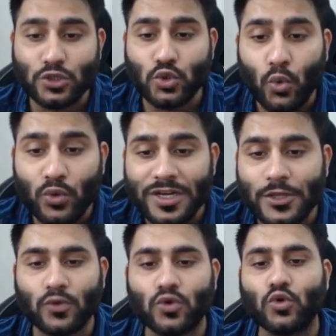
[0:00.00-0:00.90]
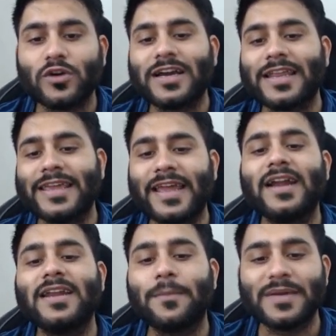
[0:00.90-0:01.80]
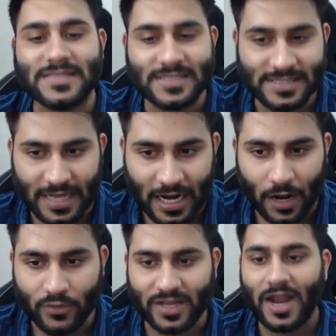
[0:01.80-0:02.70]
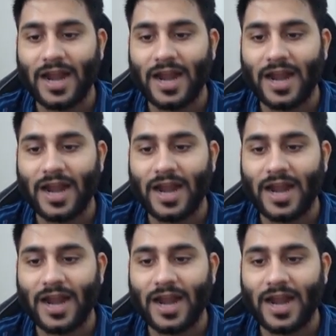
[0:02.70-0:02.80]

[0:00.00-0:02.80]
too new to create a business account.